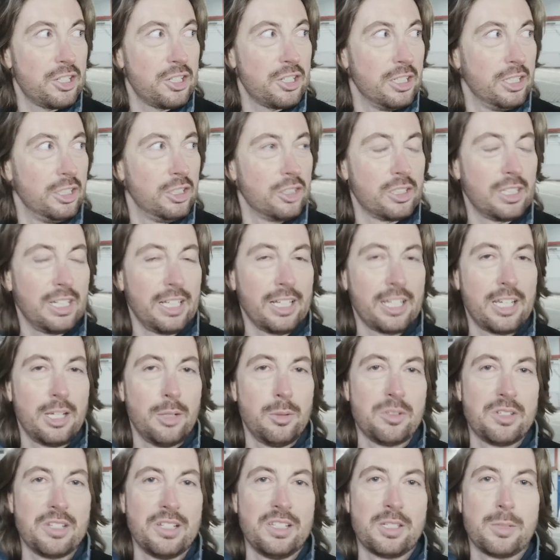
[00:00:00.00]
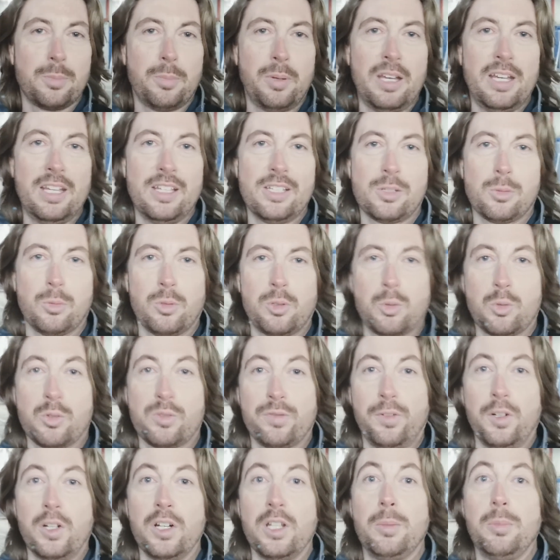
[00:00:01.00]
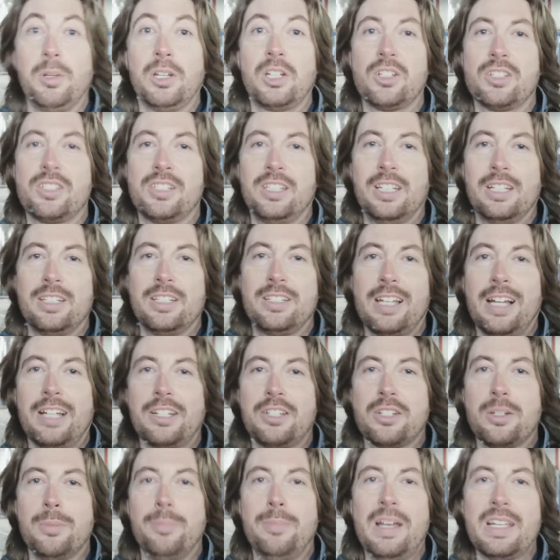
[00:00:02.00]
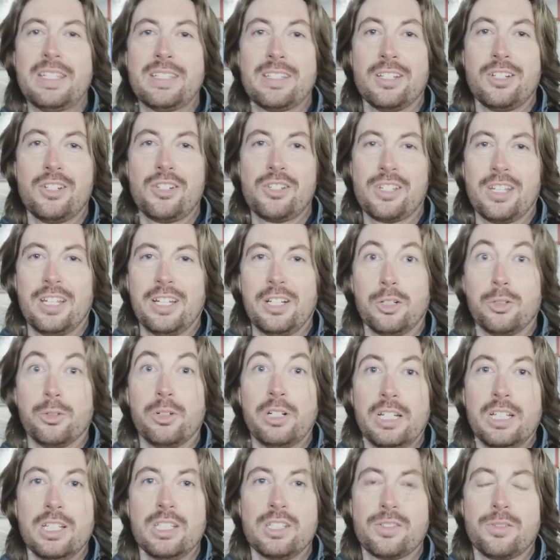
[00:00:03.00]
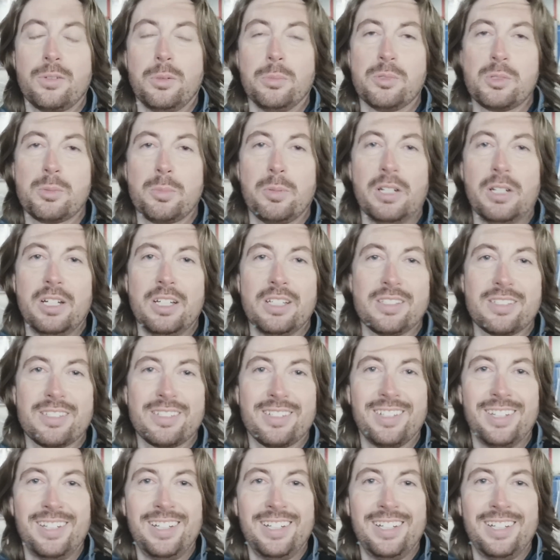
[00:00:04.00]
actually looked like he was in space, which was funny because he attached a message saying greetings from space.